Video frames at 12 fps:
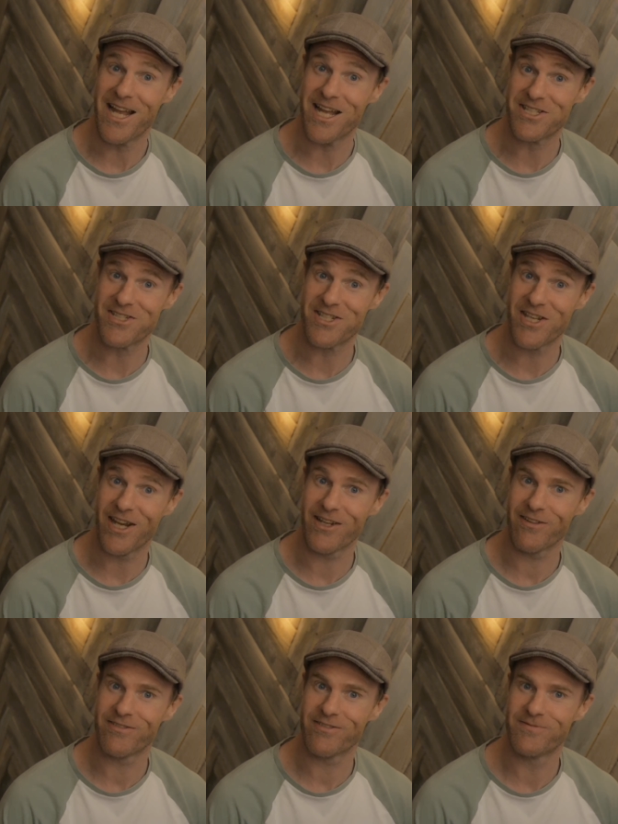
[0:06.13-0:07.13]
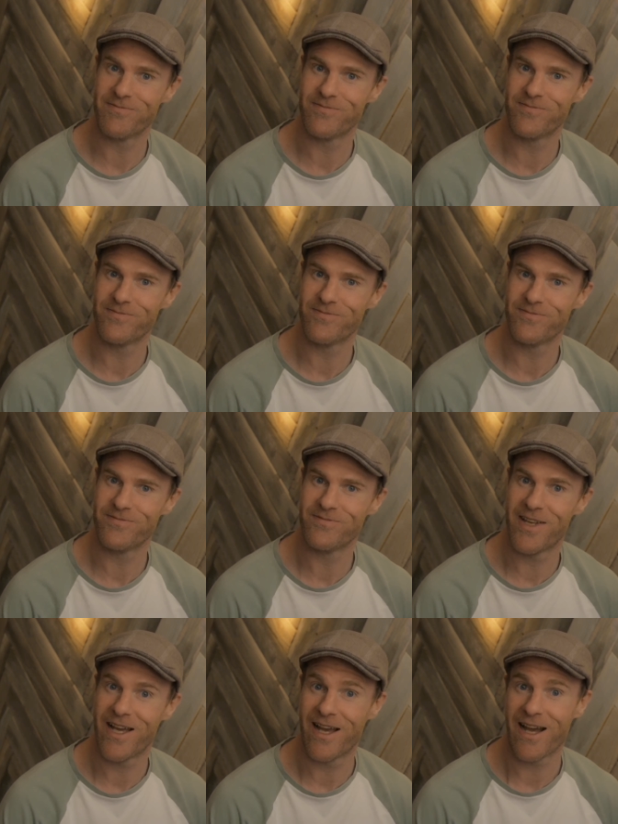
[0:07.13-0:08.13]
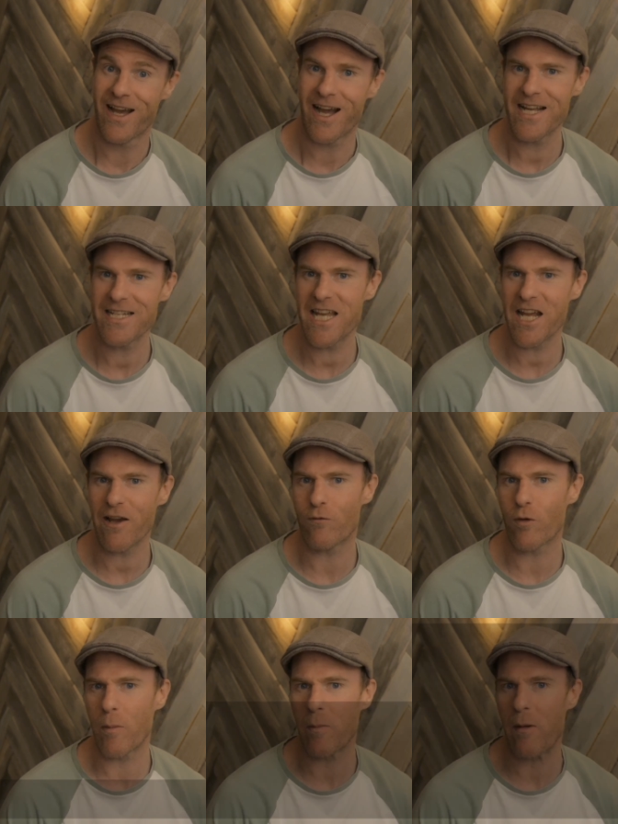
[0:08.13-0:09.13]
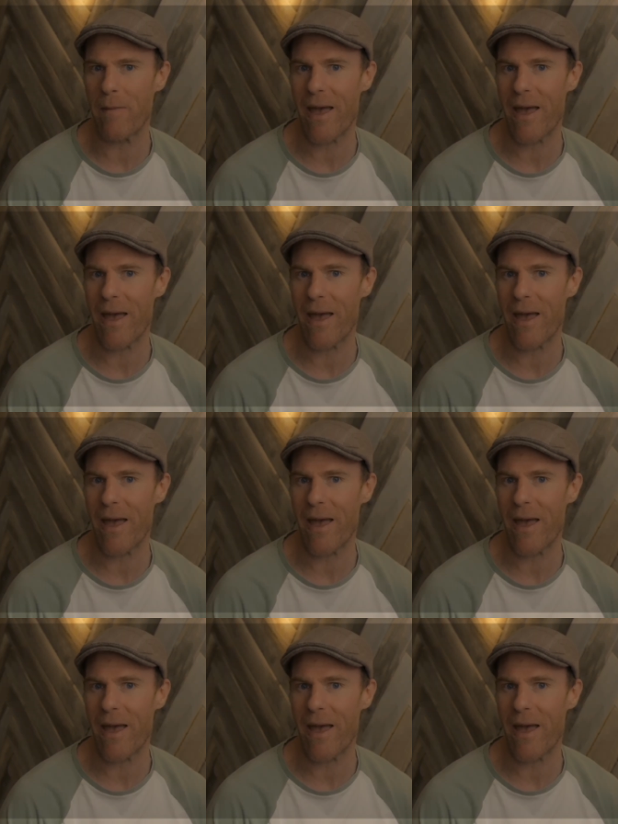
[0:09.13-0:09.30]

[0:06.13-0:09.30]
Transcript: It's Dave. I take a form of